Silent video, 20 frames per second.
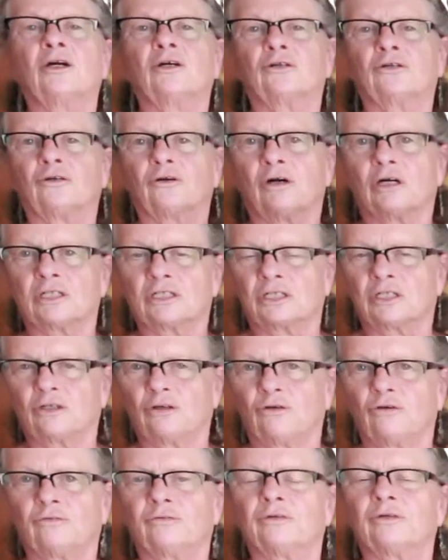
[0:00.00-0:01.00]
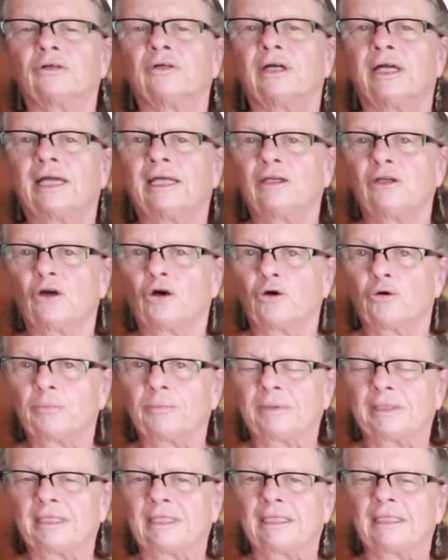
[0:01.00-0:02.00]
crossing over and
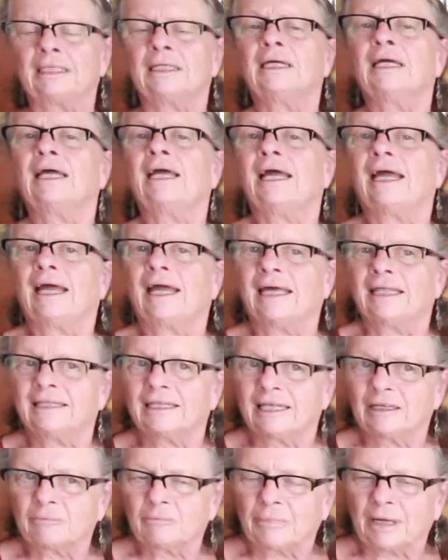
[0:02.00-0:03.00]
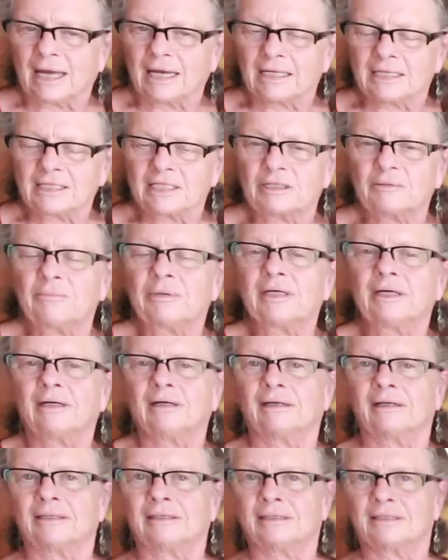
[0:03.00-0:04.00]
opening, and then passing
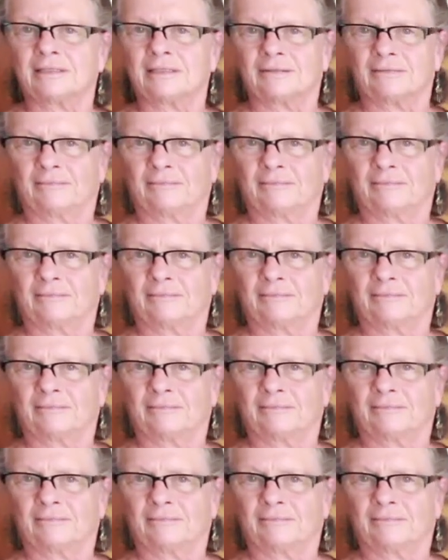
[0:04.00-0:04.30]
behind.